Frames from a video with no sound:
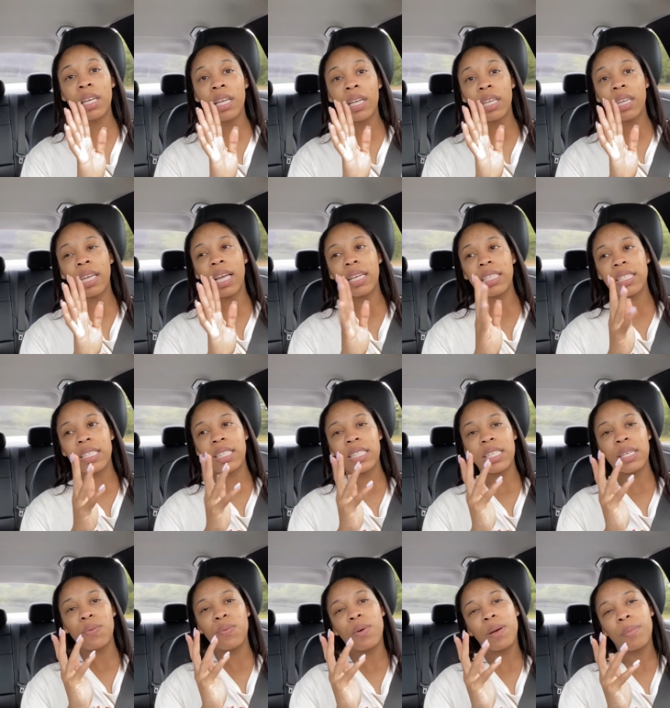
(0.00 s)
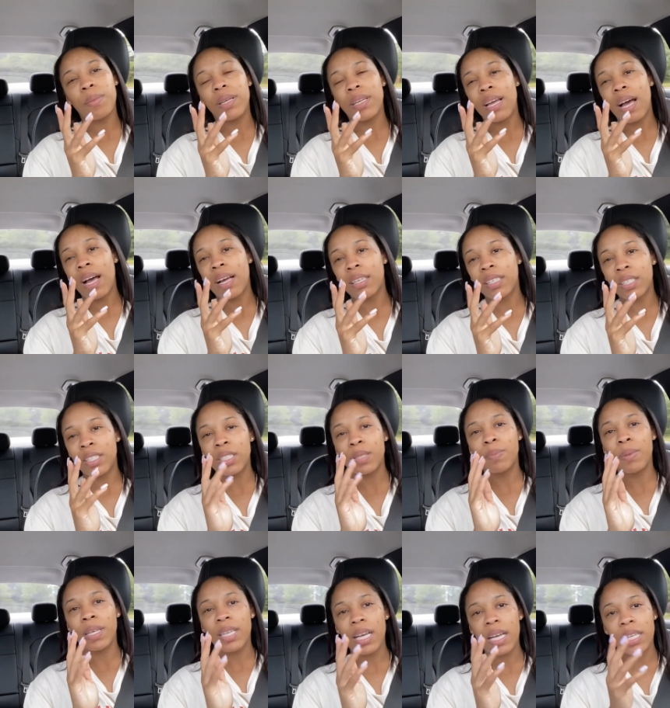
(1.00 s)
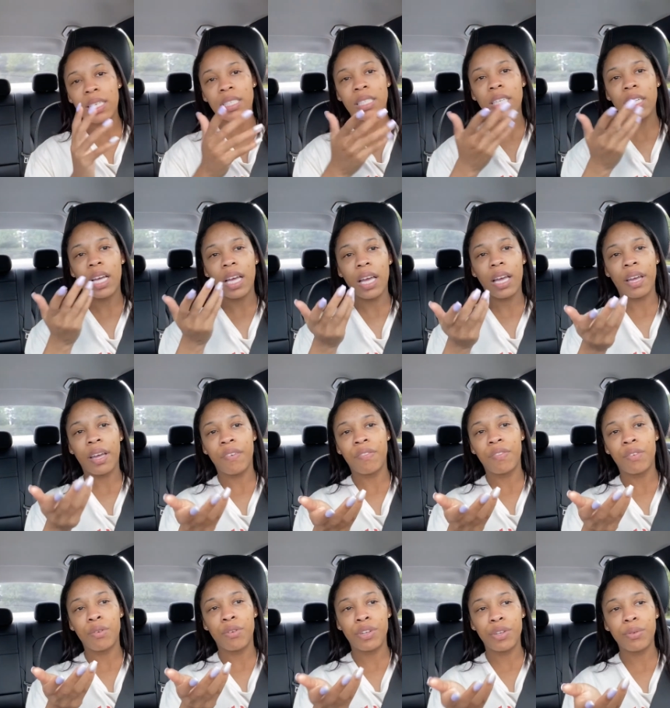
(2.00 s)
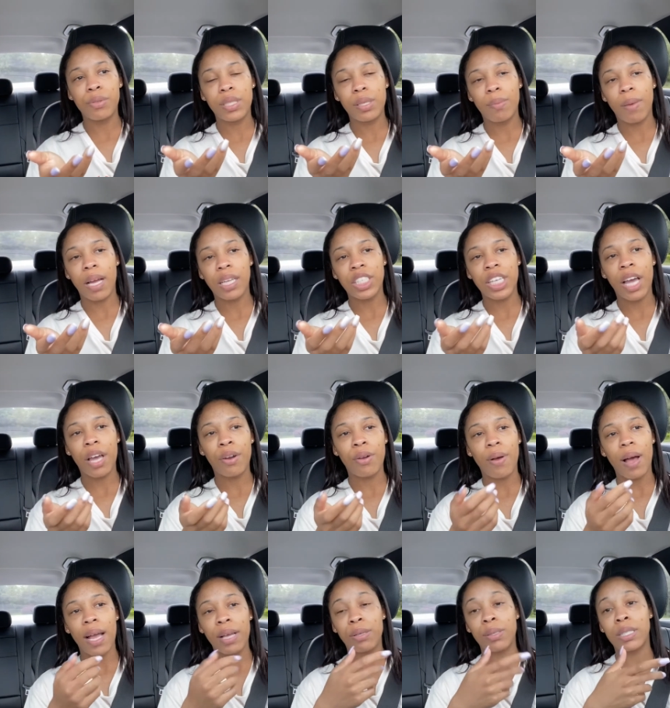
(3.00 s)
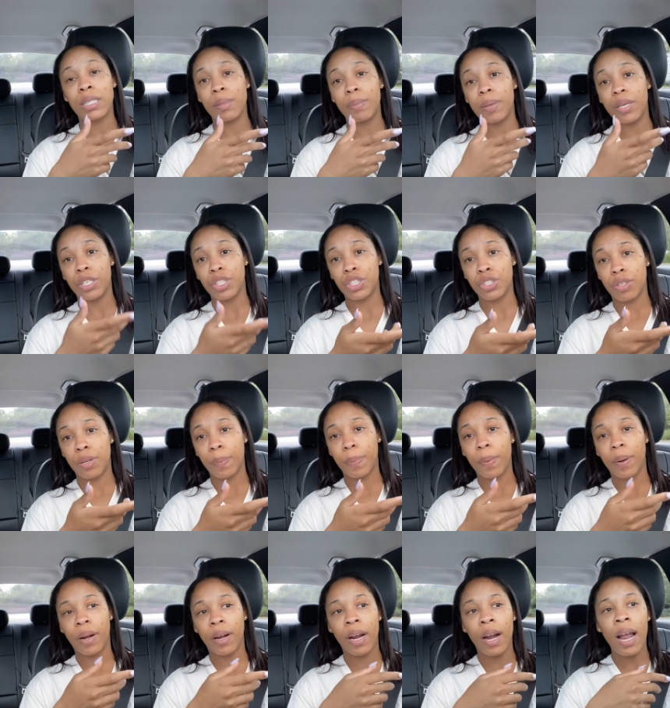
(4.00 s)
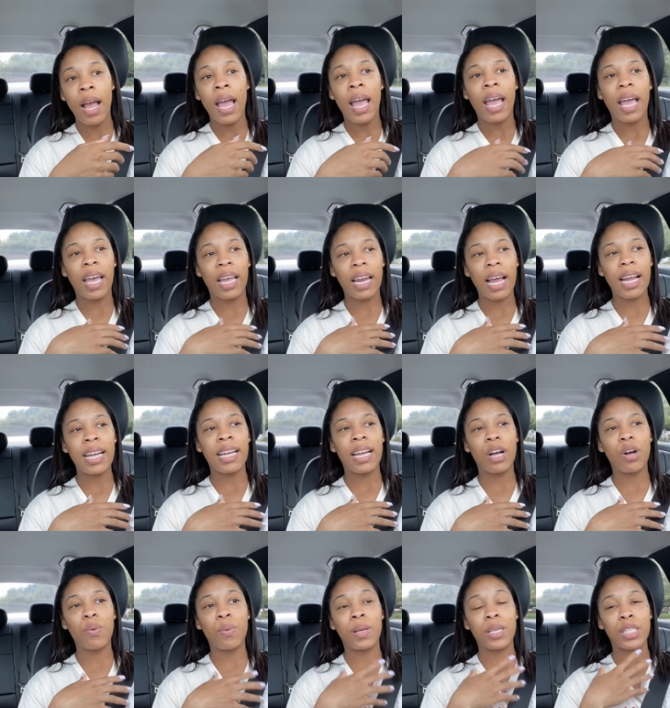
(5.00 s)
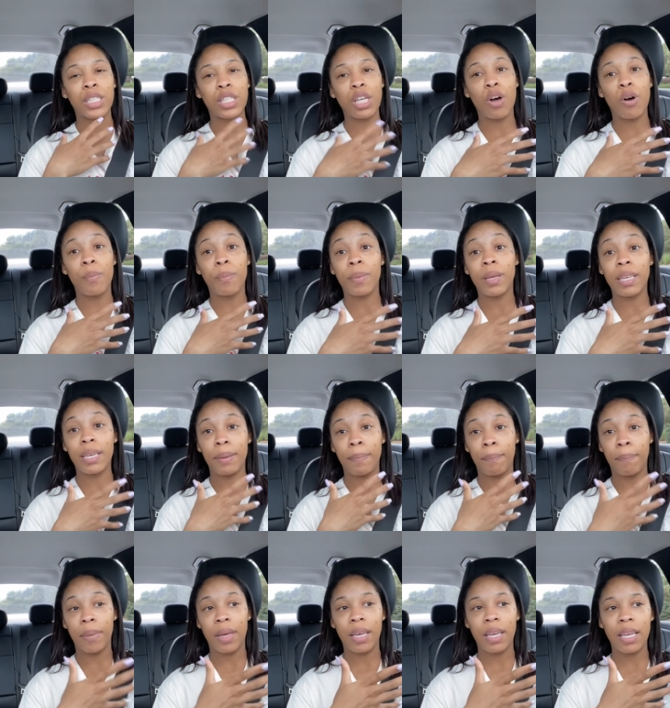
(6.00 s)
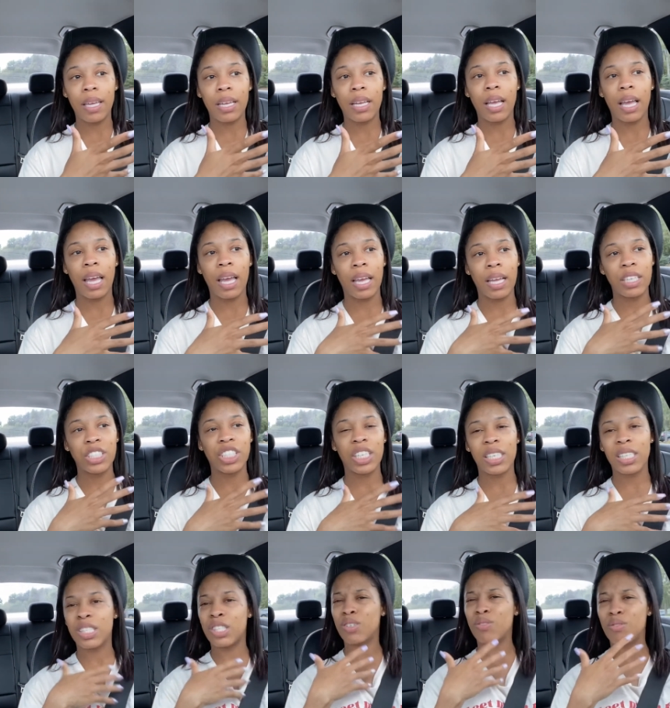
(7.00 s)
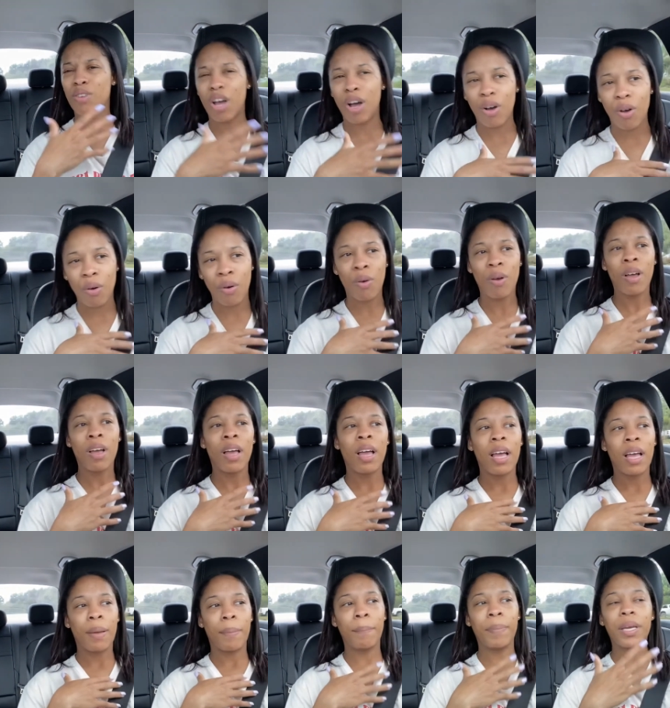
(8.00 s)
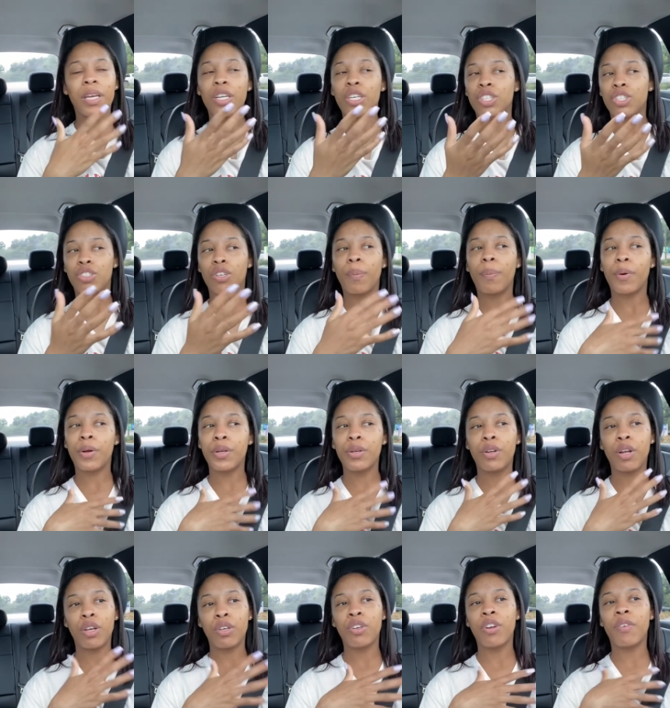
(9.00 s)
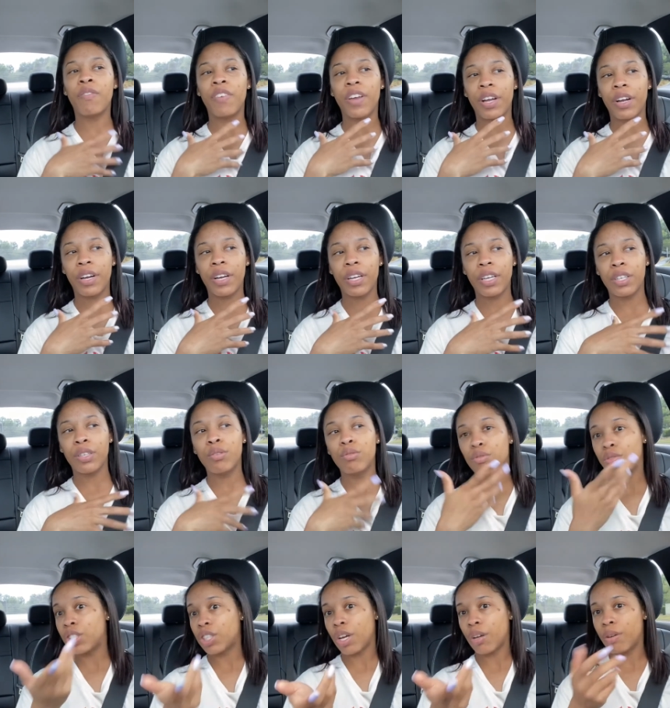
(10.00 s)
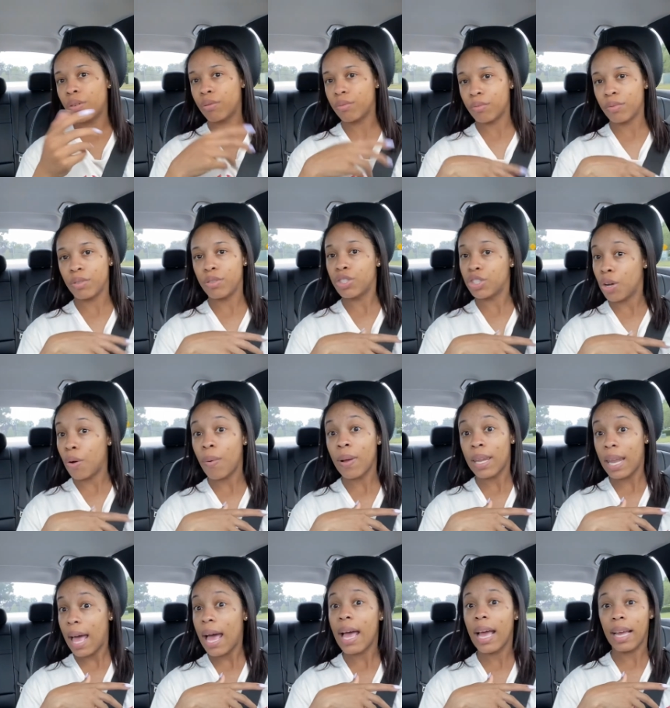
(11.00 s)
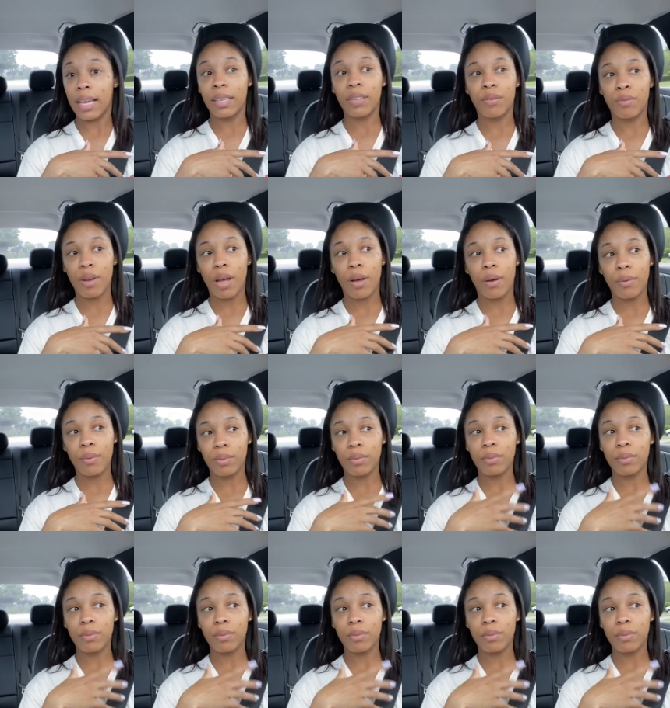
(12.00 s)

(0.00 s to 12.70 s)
like to see women doctors because if you're new to my channel, I used to be a stripper and I dealt with so many men and just, you know, being a stripper, you know, you're very, you show, you show a lot, you know,